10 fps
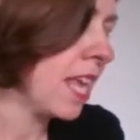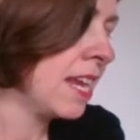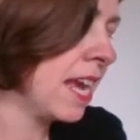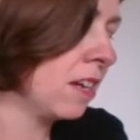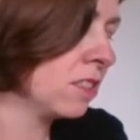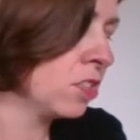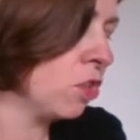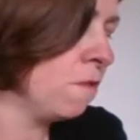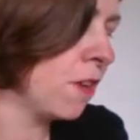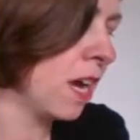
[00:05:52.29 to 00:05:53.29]
Now,
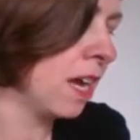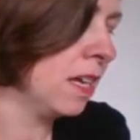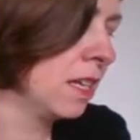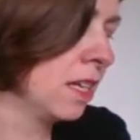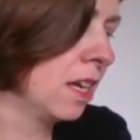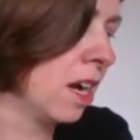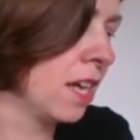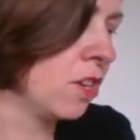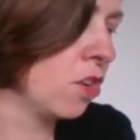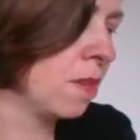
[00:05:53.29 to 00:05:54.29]
so far,
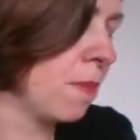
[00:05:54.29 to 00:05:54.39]
I know that my